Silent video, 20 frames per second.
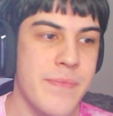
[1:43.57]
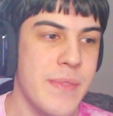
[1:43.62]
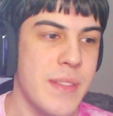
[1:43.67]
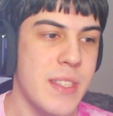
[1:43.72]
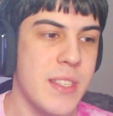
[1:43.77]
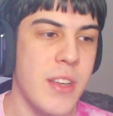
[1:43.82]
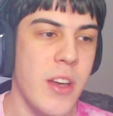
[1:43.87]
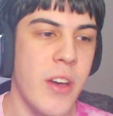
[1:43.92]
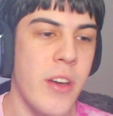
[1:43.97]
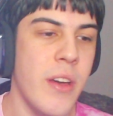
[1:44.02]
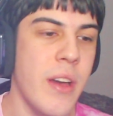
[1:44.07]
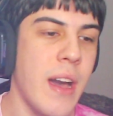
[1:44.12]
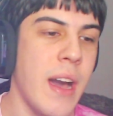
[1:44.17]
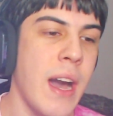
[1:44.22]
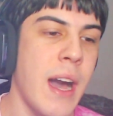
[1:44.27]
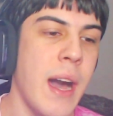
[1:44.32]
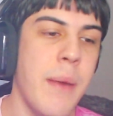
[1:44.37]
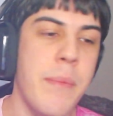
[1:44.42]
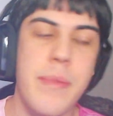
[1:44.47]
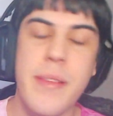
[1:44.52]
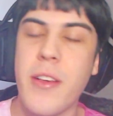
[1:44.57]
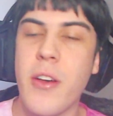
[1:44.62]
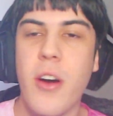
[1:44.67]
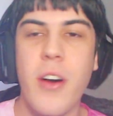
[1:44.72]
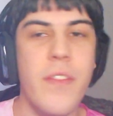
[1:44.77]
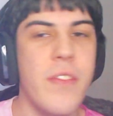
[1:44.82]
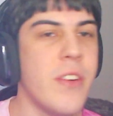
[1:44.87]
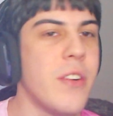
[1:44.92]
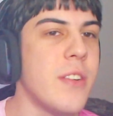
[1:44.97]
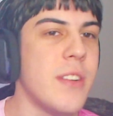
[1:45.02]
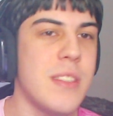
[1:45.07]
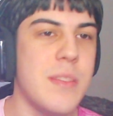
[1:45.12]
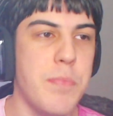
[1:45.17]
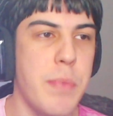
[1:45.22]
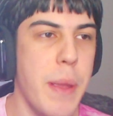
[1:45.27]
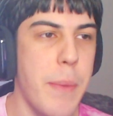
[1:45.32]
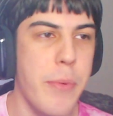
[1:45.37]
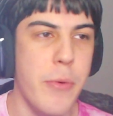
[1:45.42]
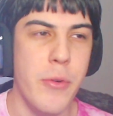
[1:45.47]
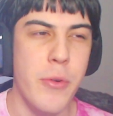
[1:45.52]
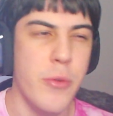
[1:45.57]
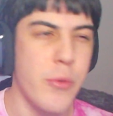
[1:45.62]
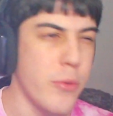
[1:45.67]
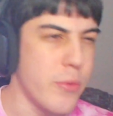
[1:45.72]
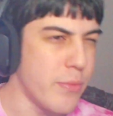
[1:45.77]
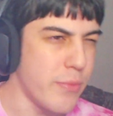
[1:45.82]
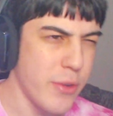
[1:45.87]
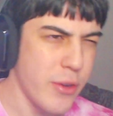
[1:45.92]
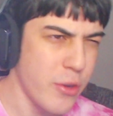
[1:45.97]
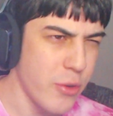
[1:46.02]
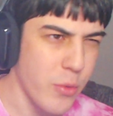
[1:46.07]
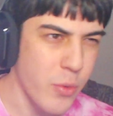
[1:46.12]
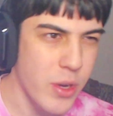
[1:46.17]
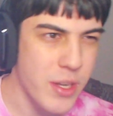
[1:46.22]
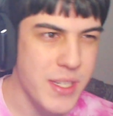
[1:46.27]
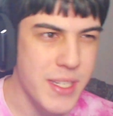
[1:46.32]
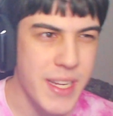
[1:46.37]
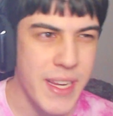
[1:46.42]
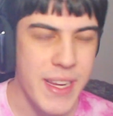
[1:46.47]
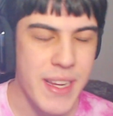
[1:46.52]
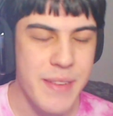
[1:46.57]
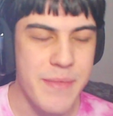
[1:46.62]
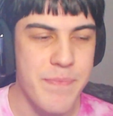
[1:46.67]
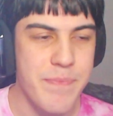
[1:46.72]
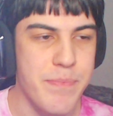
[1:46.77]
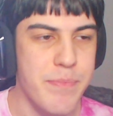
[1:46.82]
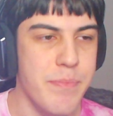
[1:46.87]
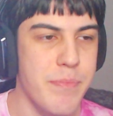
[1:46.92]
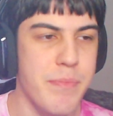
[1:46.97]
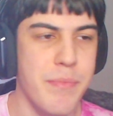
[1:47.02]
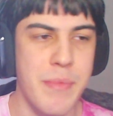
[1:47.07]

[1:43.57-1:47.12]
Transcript: So, um, so of course, people who are watching,